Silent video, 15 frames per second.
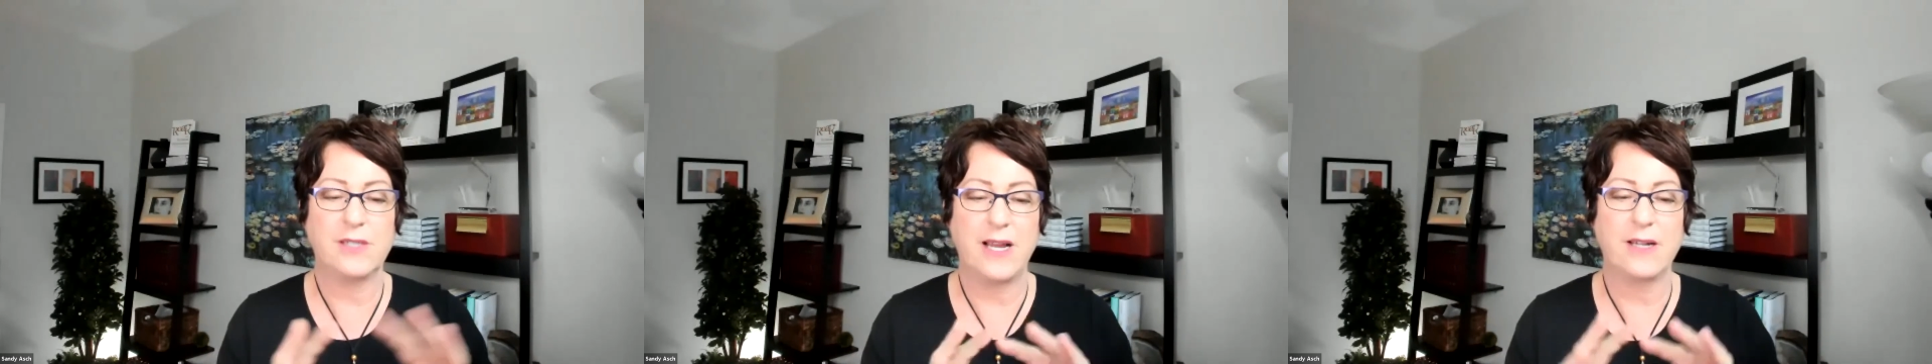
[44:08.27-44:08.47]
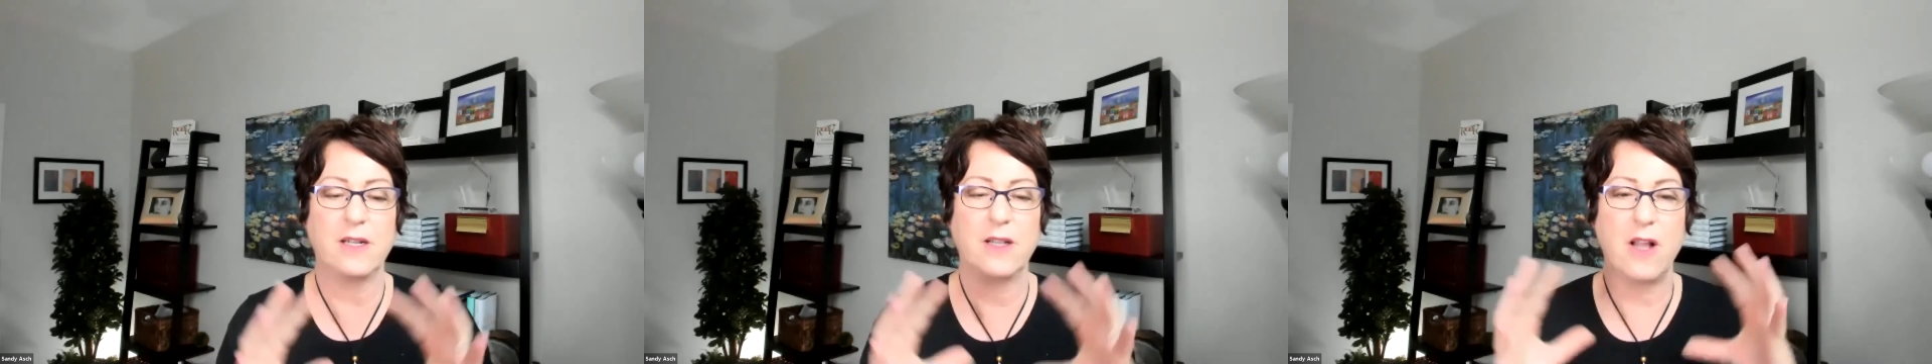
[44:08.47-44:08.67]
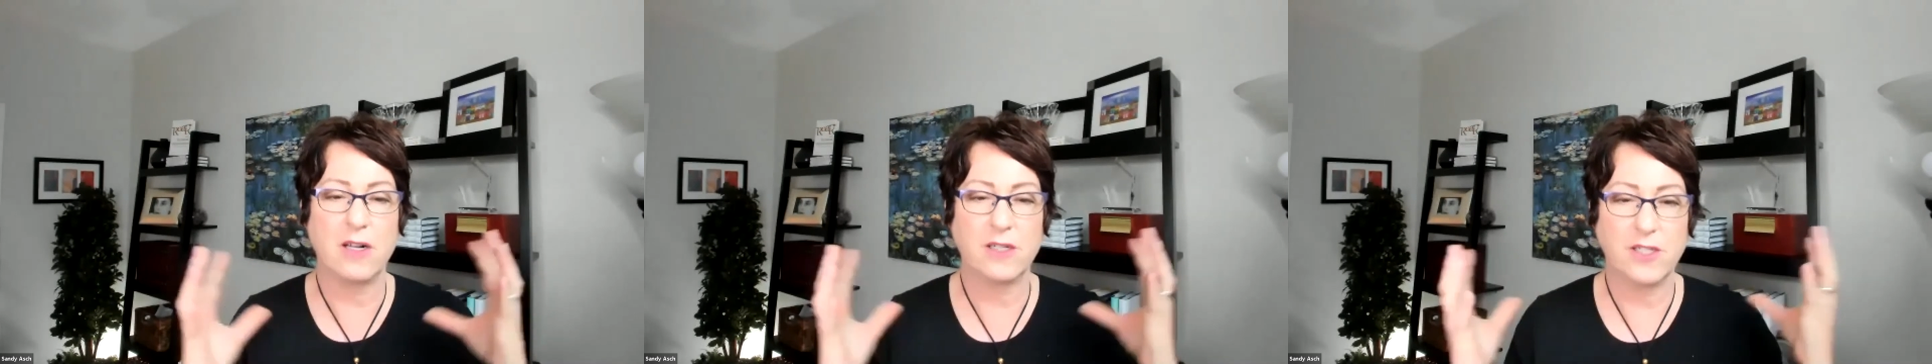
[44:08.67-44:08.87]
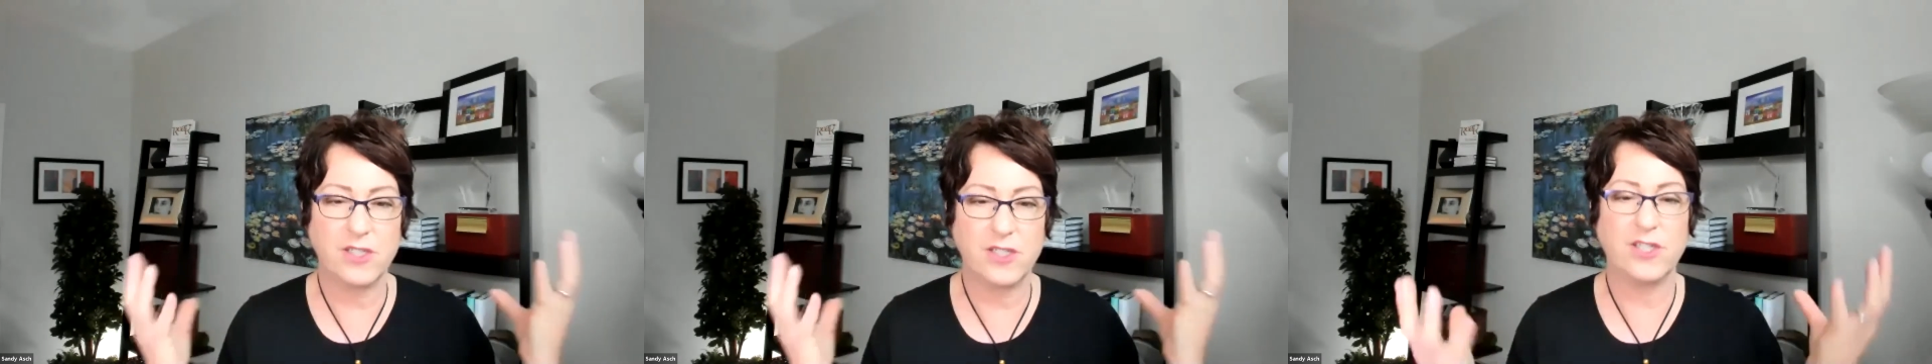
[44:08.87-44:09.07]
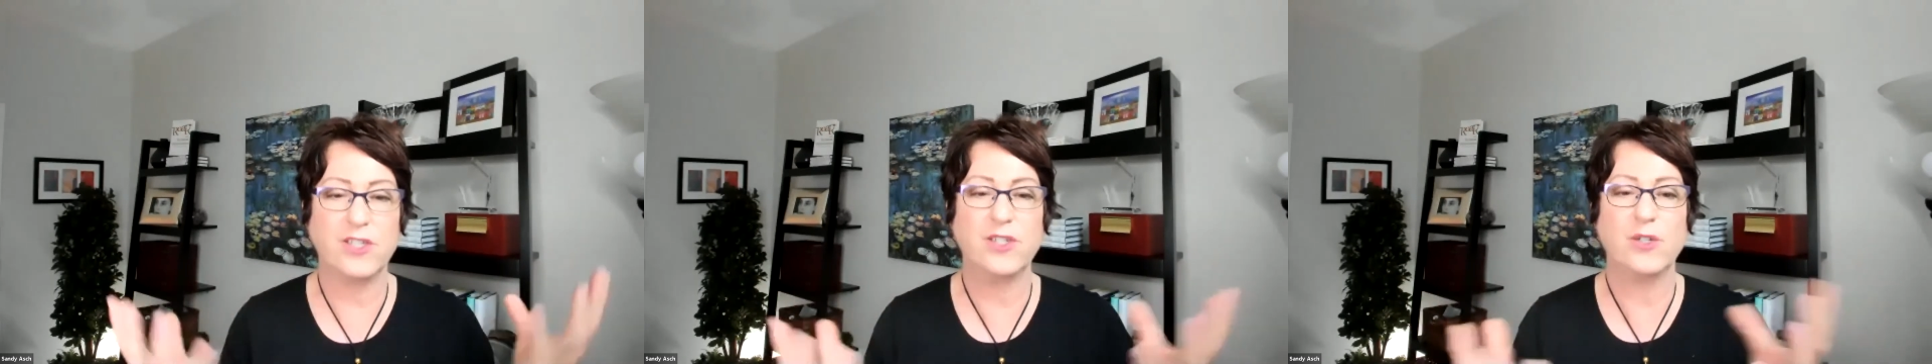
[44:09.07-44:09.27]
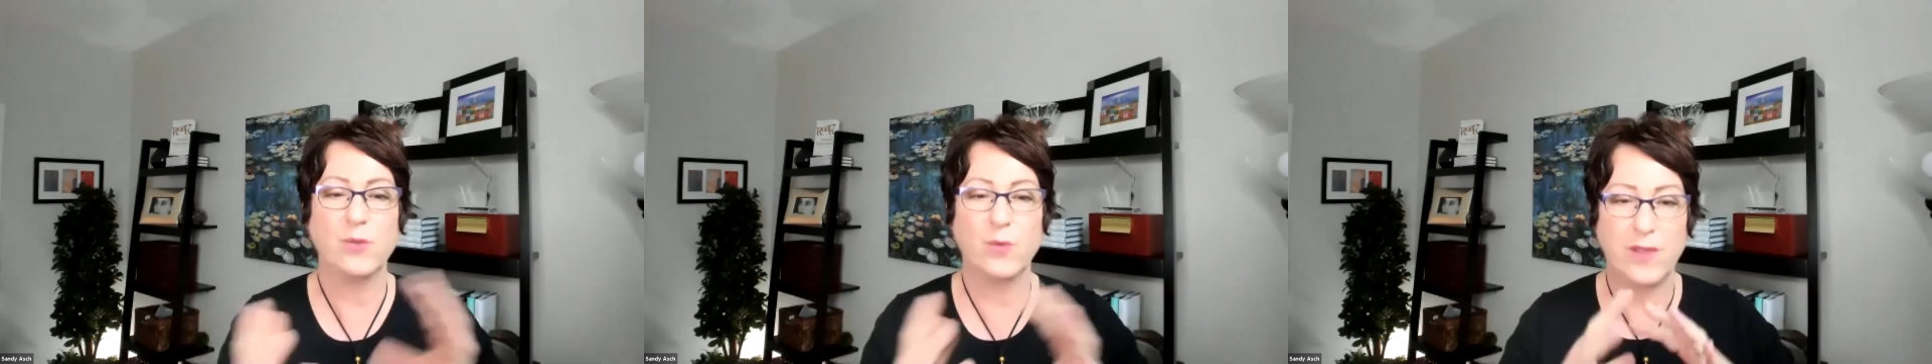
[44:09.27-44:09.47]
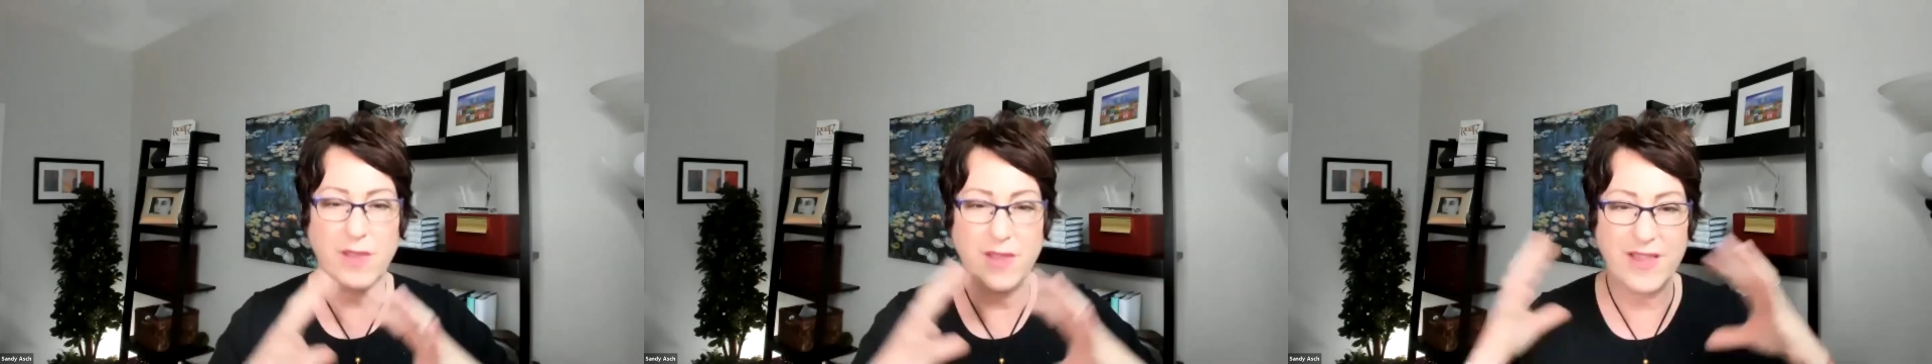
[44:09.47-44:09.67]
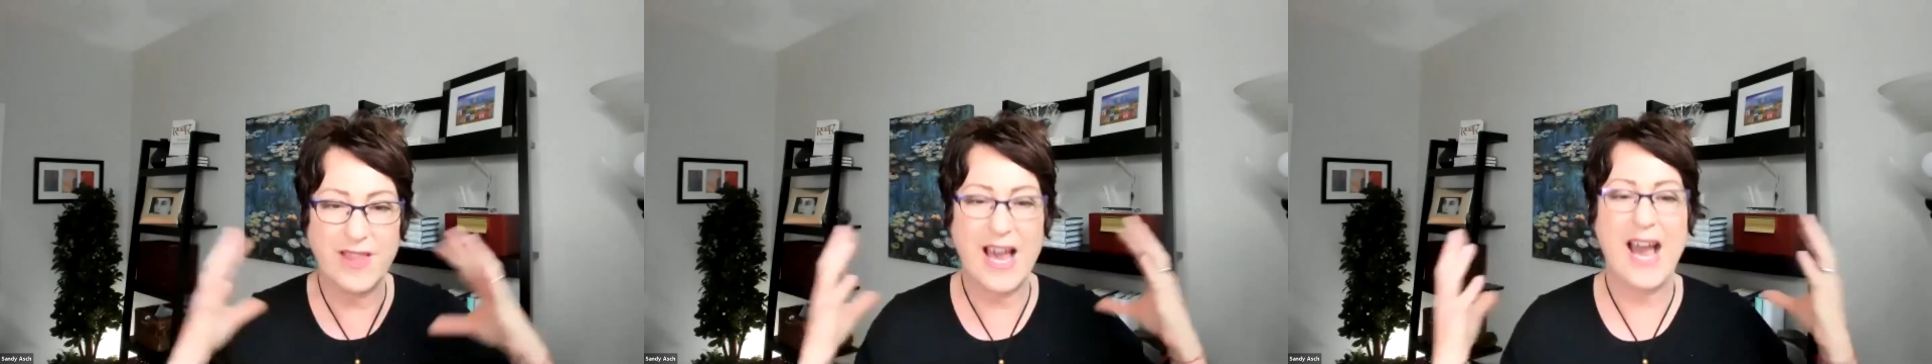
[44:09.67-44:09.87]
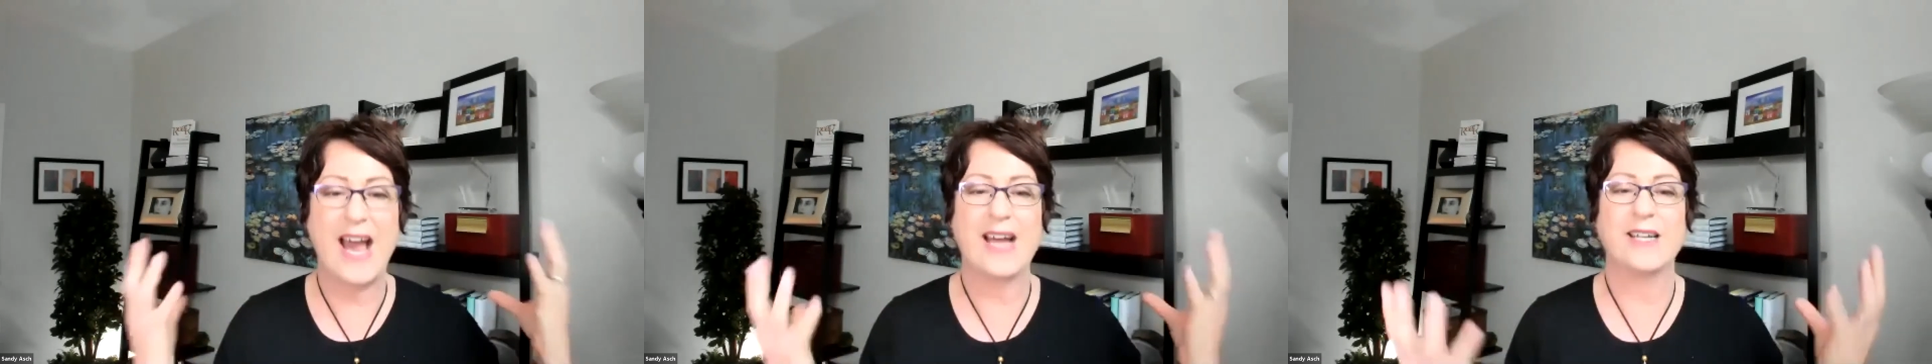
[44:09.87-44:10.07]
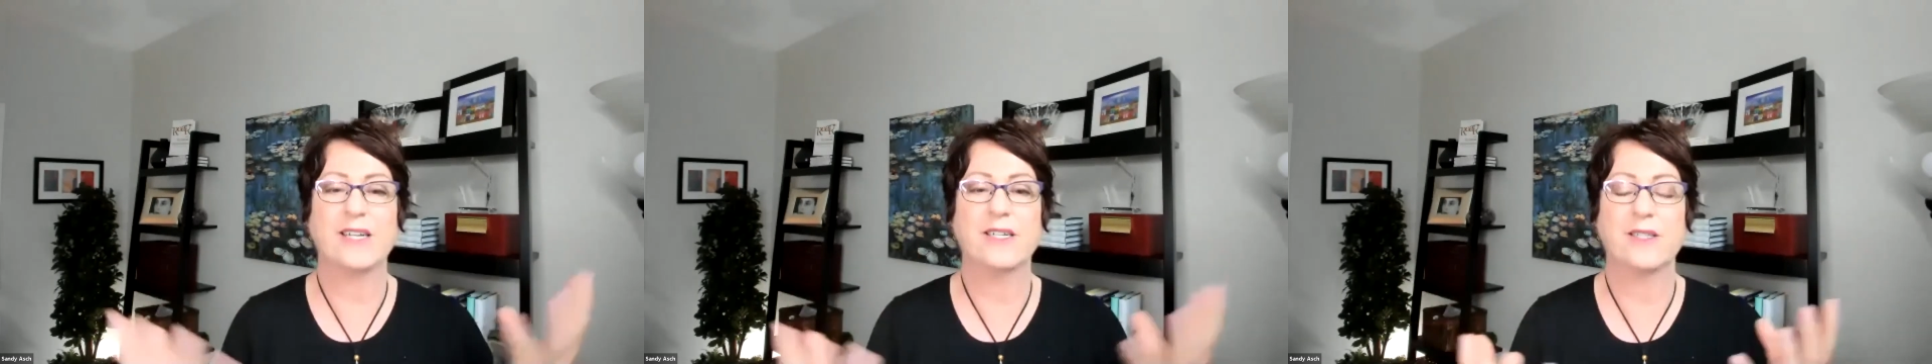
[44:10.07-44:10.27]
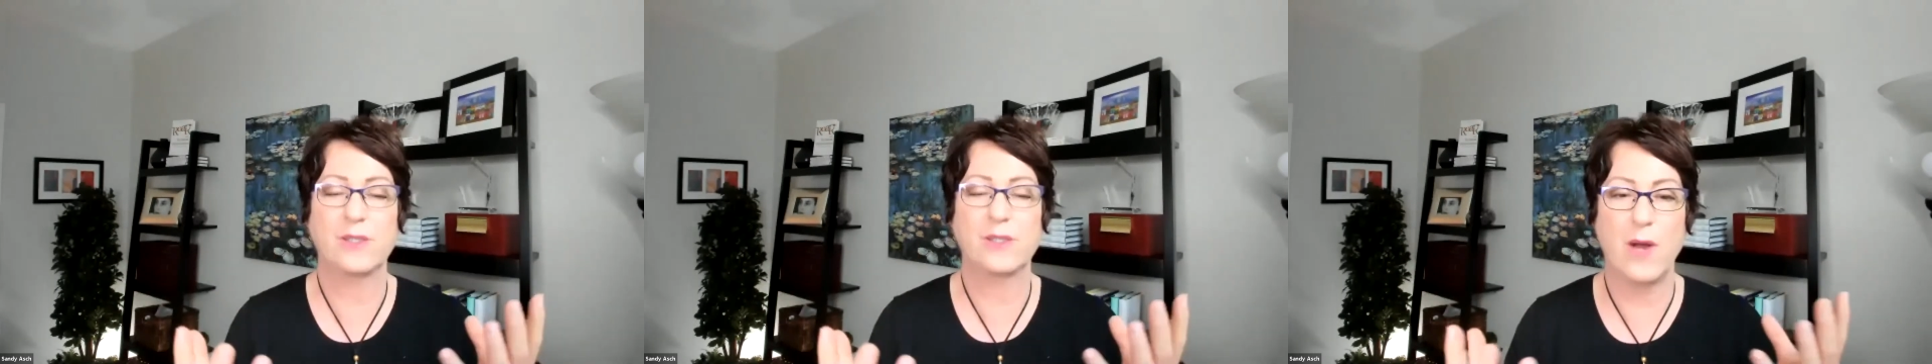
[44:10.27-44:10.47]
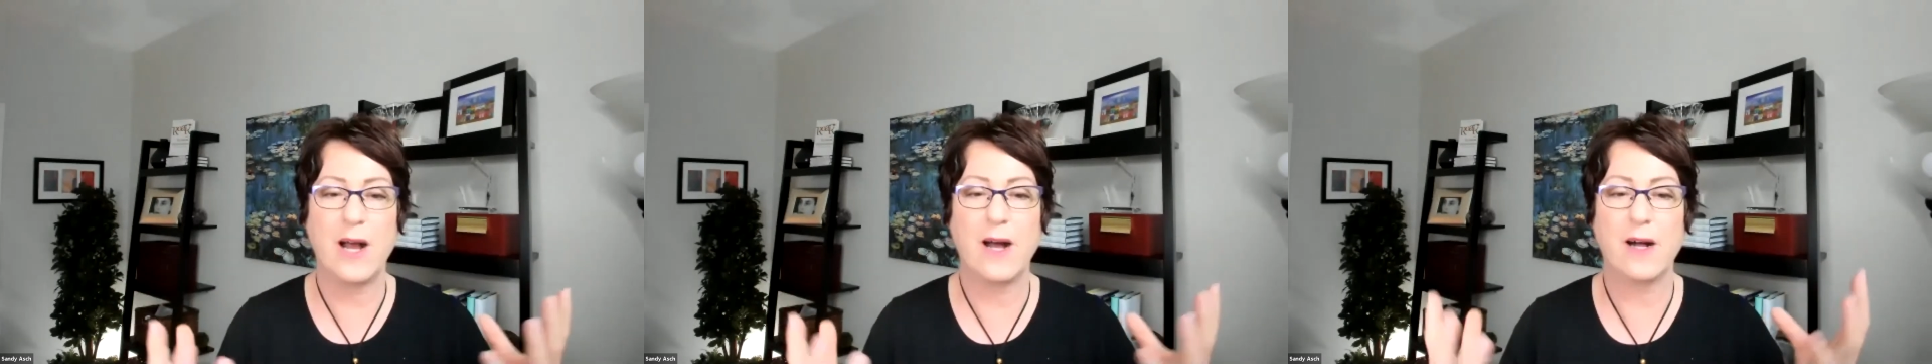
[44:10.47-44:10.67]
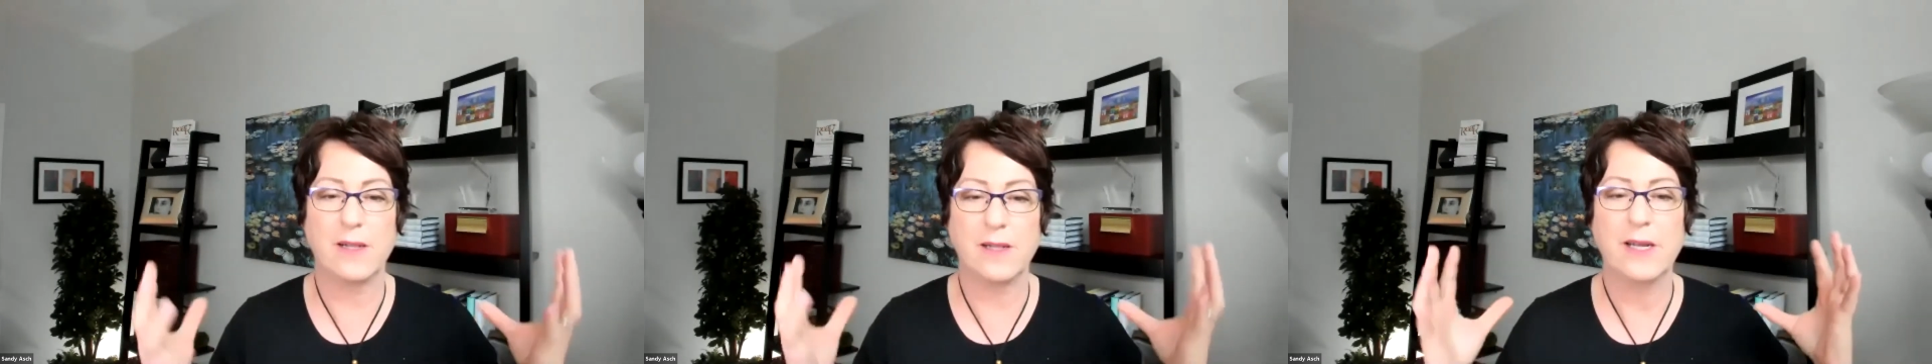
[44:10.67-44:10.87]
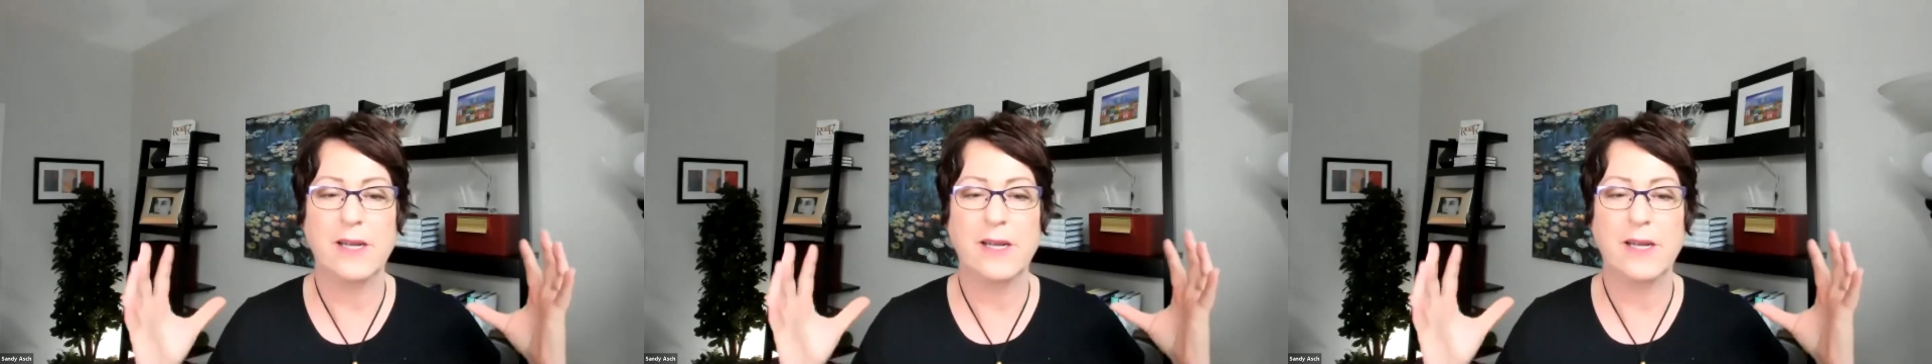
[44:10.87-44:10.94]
had a lot to do with that as well,